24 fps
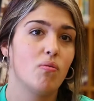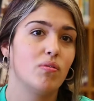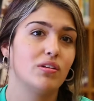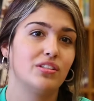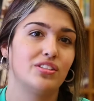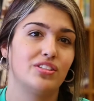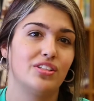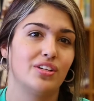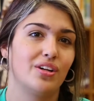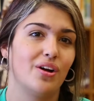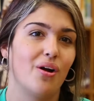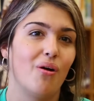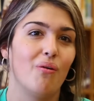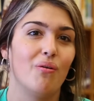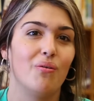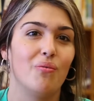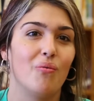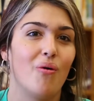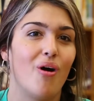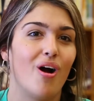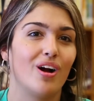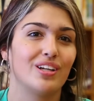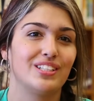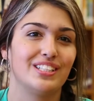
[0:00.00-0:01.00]
one wants to go and
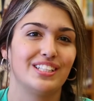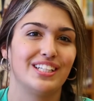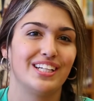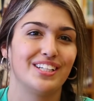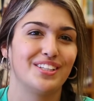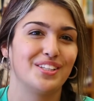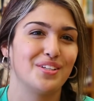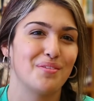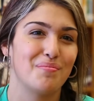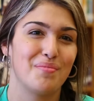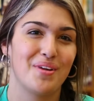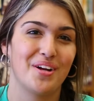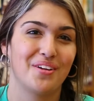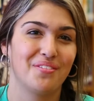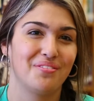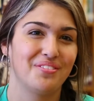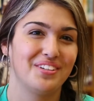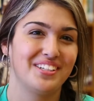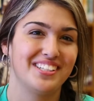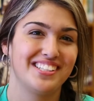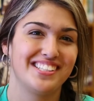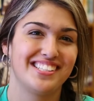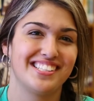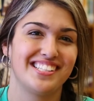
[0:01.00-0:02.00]
walk to get their
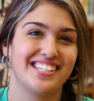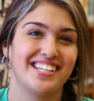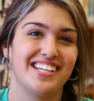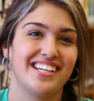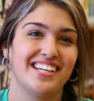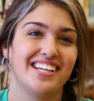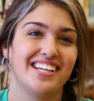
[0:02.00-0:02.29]
breakfast.